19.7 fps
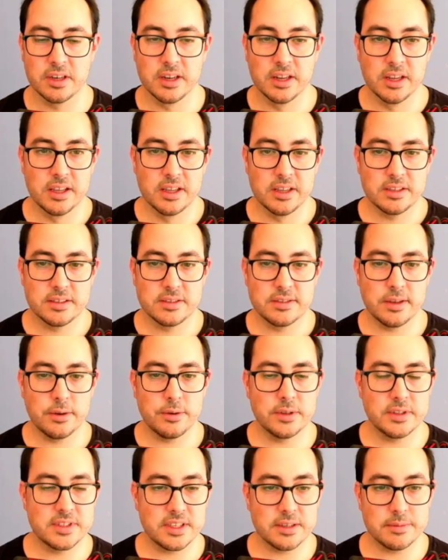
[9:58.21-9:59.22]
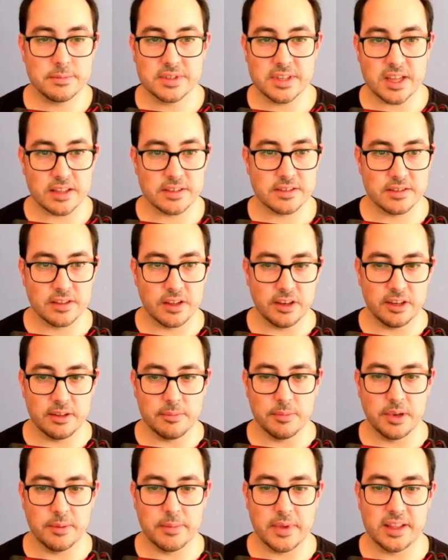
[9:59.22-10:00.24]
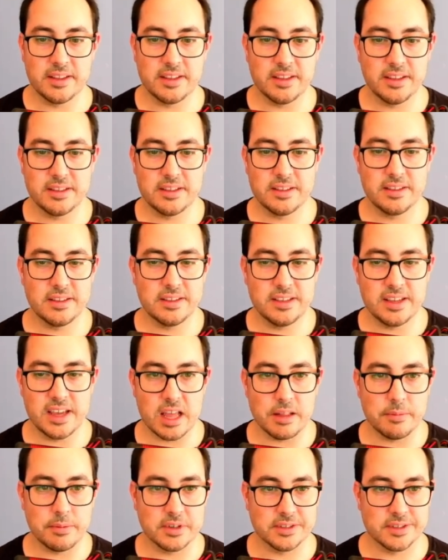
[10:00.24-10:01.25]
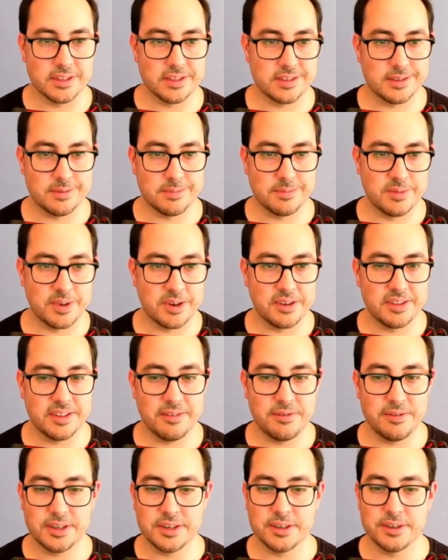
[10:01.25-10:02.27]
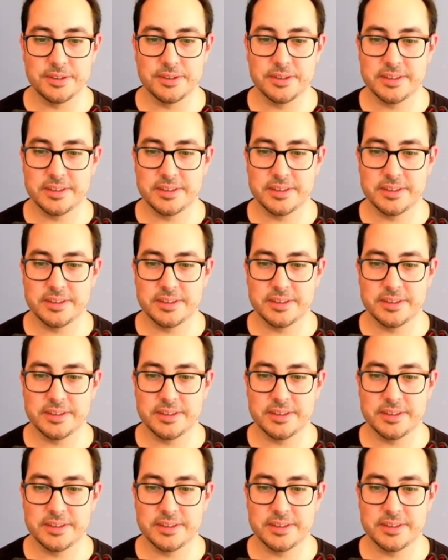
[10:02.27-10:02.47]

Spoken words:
So it seems that's not implemented yet because it's very difficult.